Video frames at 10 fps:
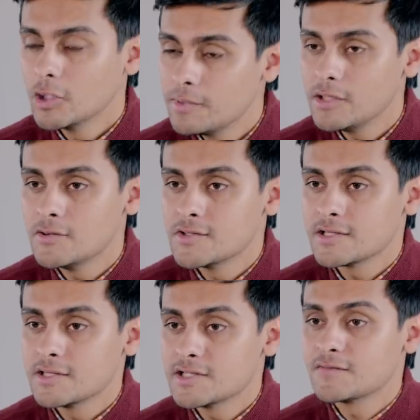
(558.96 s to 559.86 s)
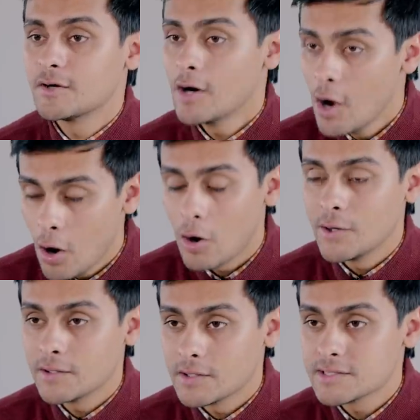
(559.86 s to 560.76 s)
will be using this for
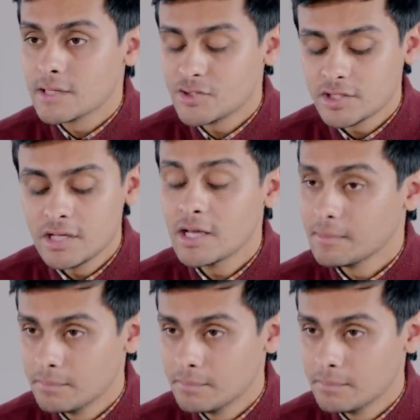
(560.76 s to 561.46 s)
audio consumption,